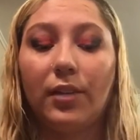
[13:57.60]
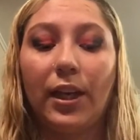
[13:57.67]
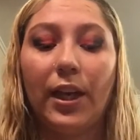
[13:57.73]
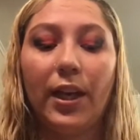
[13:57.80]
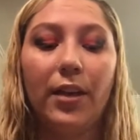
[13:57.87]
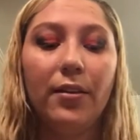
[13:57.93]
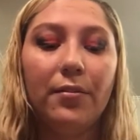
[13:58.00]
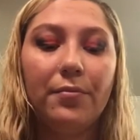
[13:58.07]

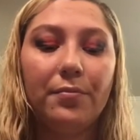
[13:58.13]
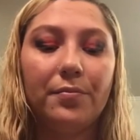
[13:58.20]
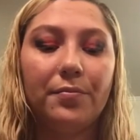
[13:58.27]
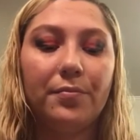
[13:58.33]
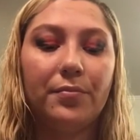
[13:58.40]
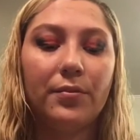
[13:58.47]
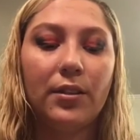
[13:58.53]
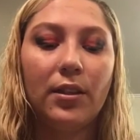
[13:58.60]
Okay,
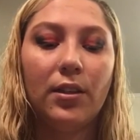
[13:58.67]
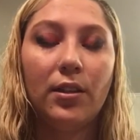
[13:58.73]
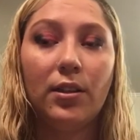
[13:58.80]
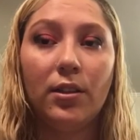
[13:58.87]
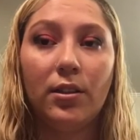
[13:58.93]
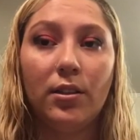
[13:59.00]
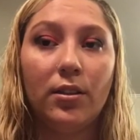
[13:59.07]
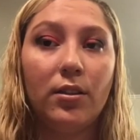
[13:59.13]

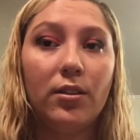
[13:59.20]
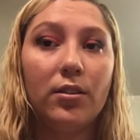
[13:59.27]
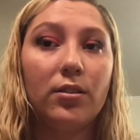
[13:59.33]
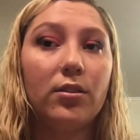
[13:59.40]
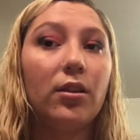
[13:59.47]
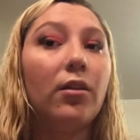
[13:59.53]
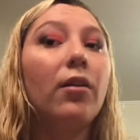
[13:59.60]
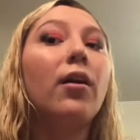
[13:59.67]

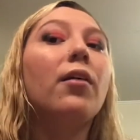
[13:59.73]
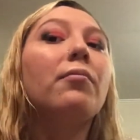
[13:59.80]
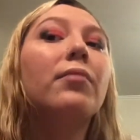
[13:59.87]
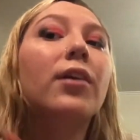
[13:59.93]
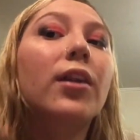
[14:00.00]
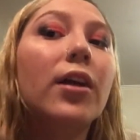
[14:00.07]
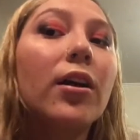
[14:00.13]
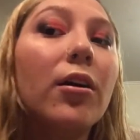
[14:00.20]
so I'm
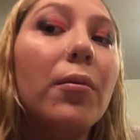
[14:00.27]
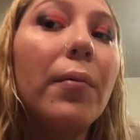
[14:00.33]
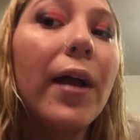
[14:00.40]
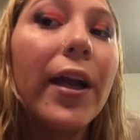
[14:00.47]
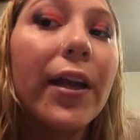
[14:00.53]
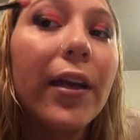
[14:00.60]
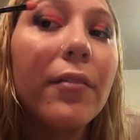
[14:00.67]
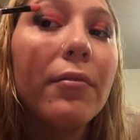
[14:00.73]
gonna go
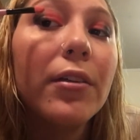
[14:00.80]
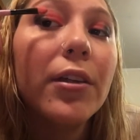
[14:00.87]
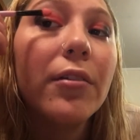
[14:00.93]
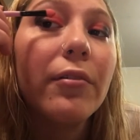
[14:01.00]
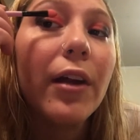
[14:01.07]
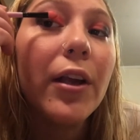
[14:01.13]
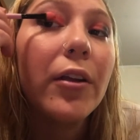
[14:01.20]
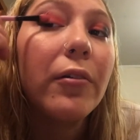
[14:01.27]
back in with the
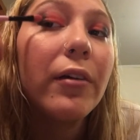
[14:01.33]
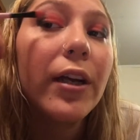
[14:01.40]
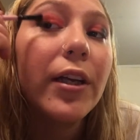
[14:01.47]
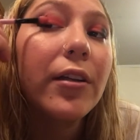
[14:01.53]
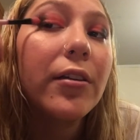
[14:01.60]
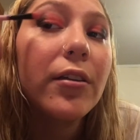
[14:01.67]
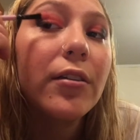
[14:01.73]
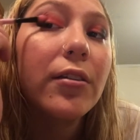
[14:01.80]
red quick
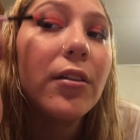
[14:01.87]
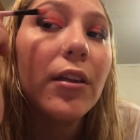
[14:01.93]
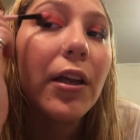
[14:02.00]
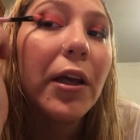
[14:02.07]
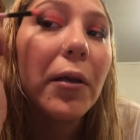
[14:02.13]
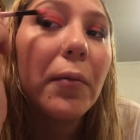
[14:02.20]
just to like